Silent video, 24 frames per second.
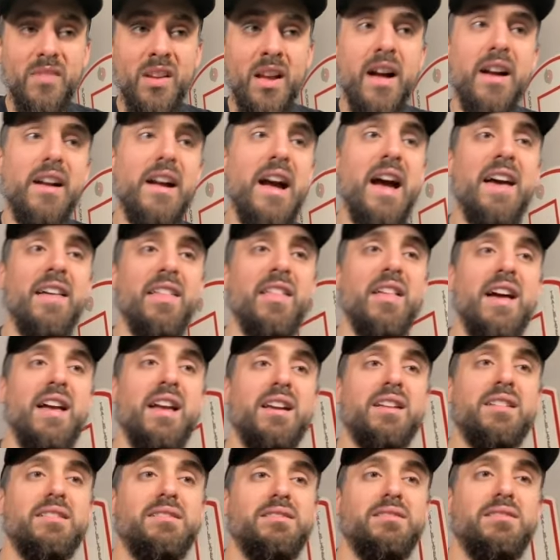a guy
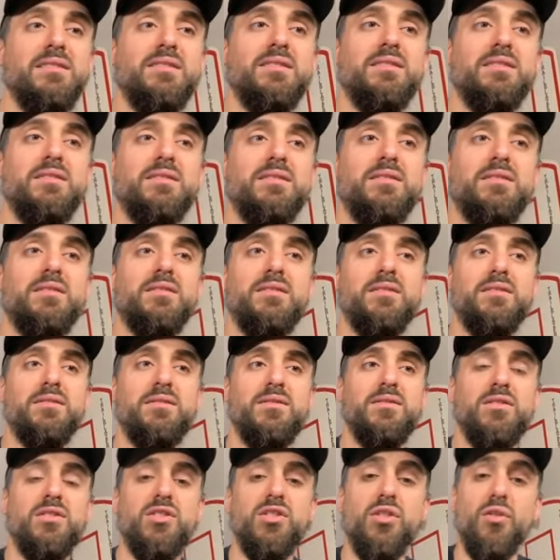like
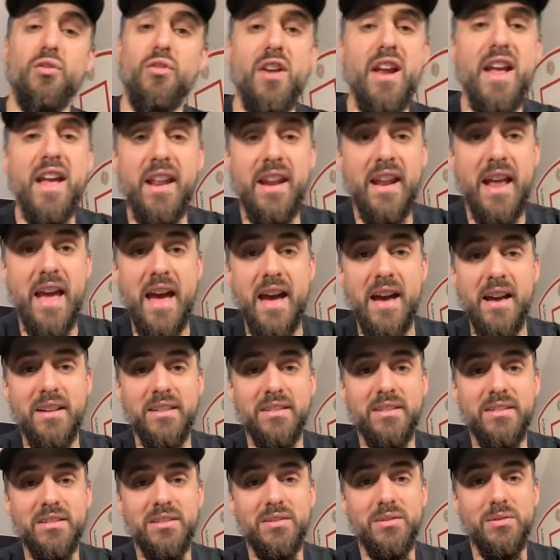Durant
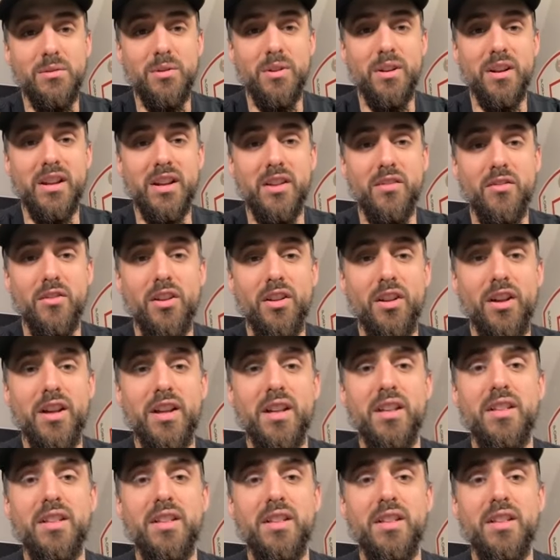has, where he can really,